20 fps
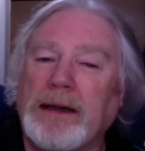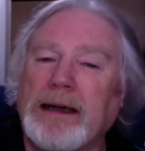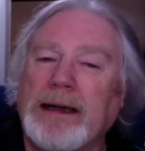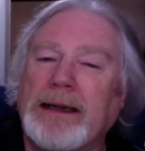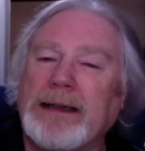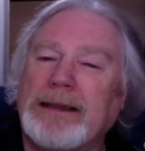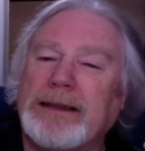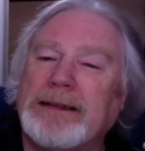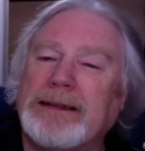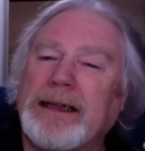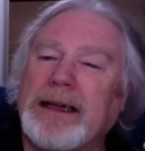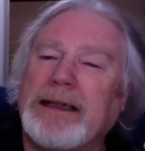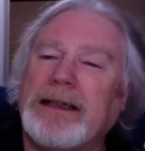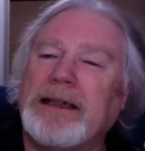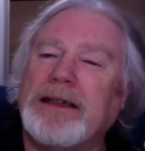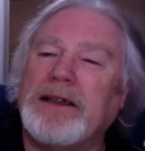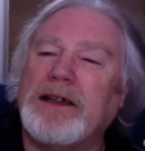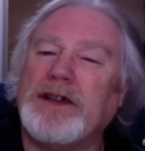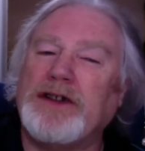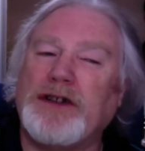it is said
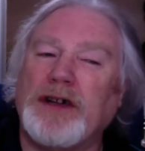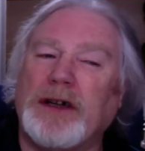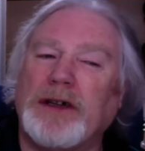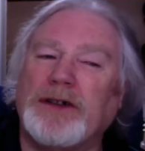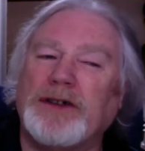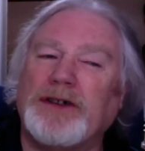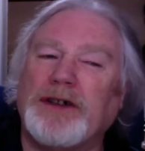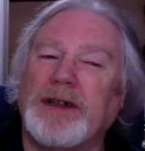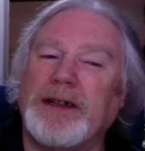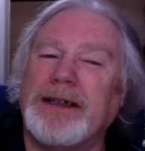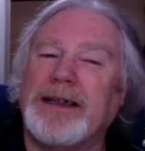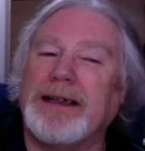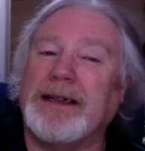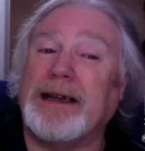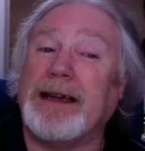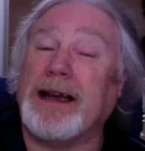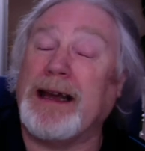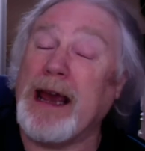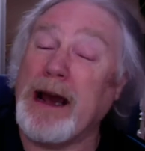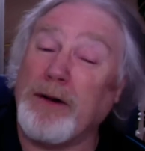that the Church in the
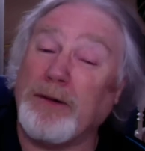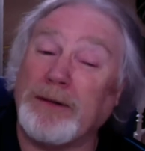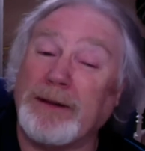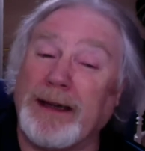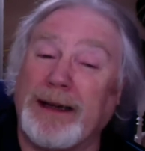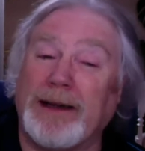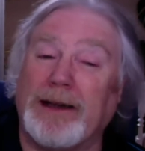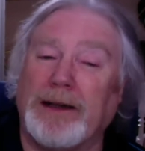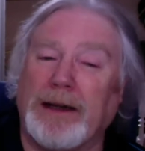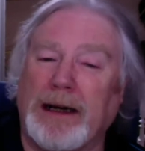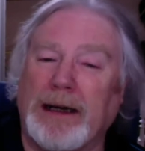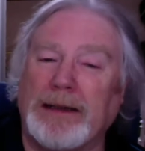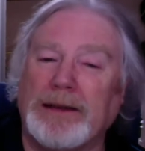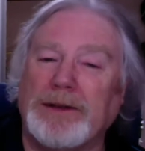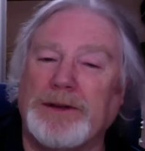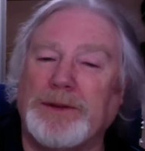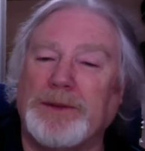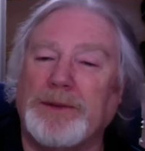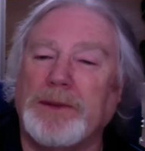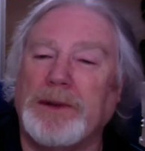Celtic
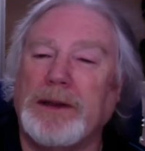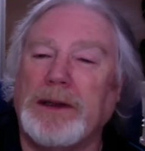lands